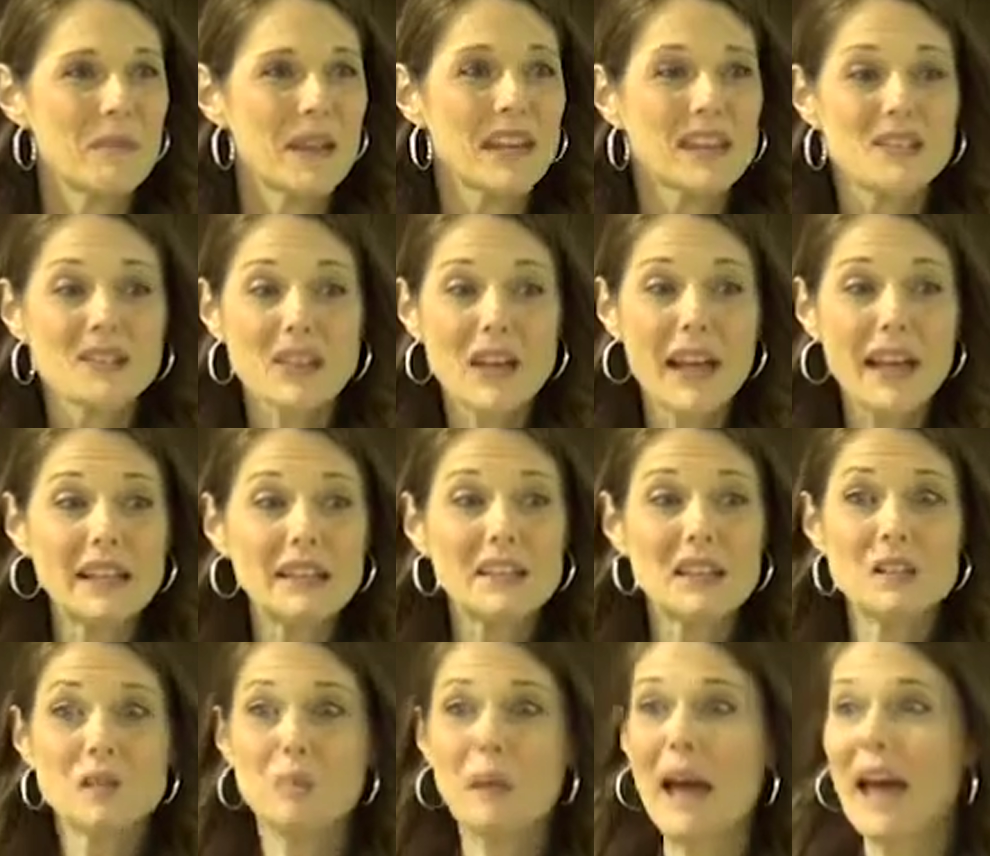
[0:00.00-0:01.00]
It's like
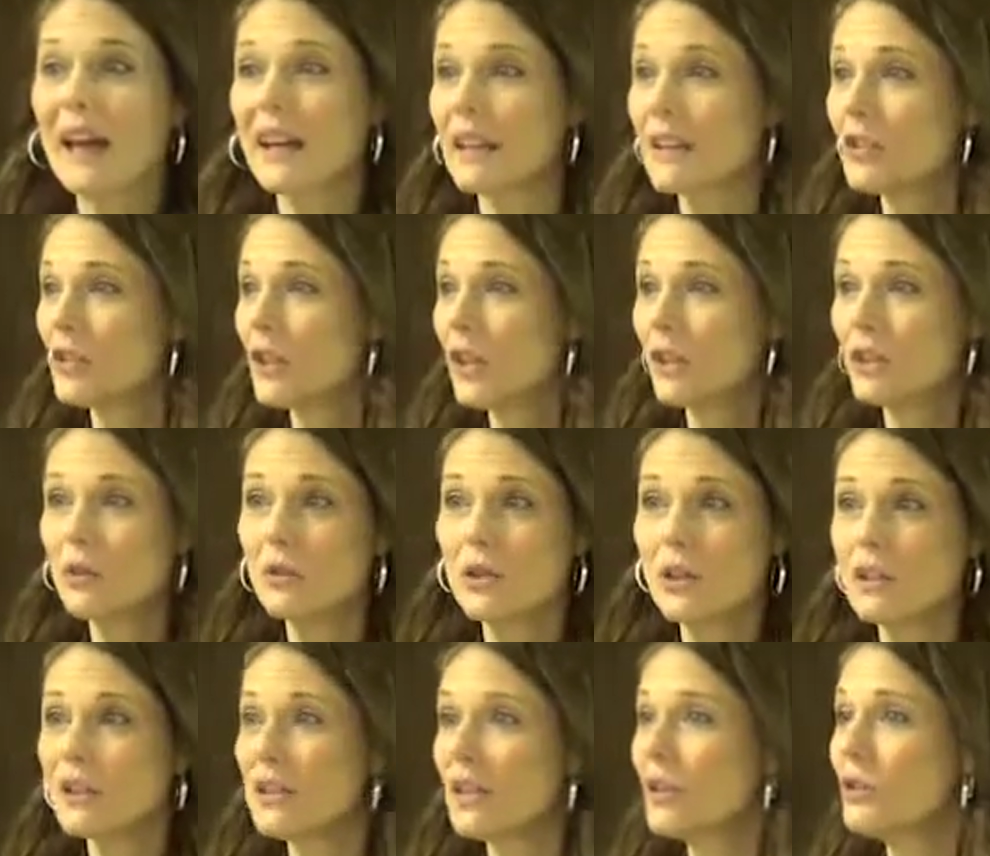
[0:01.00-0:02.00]
this package that you
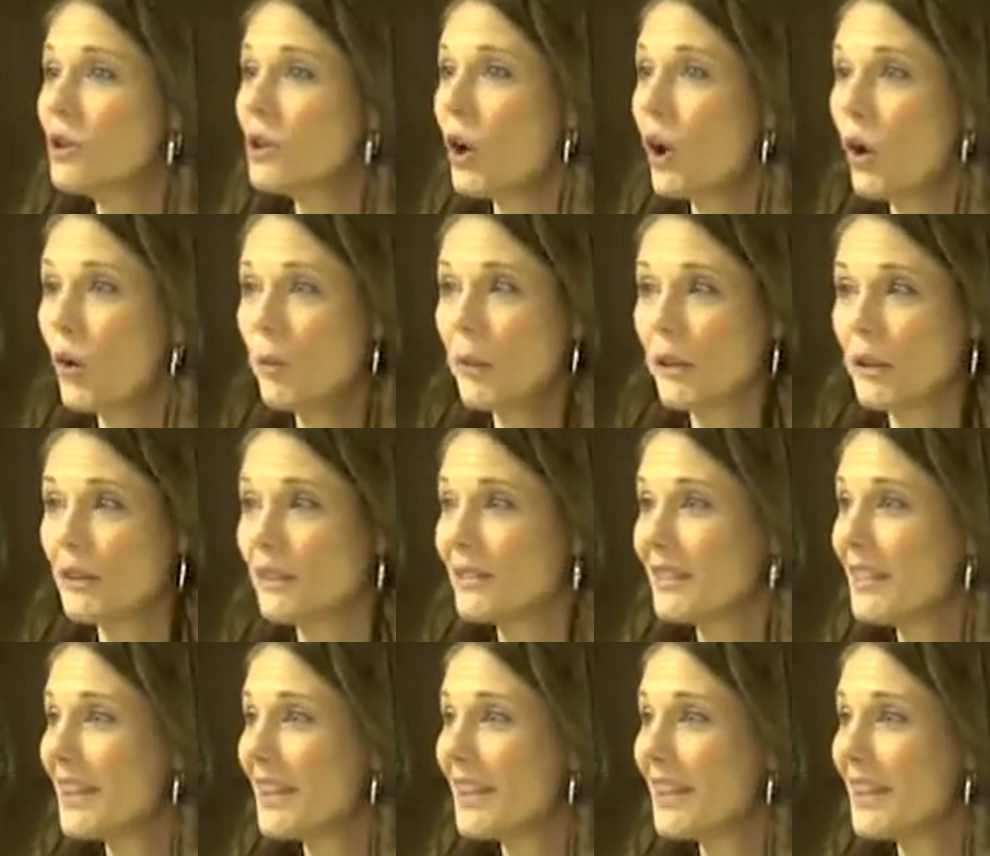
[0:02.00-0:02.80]
continue to open,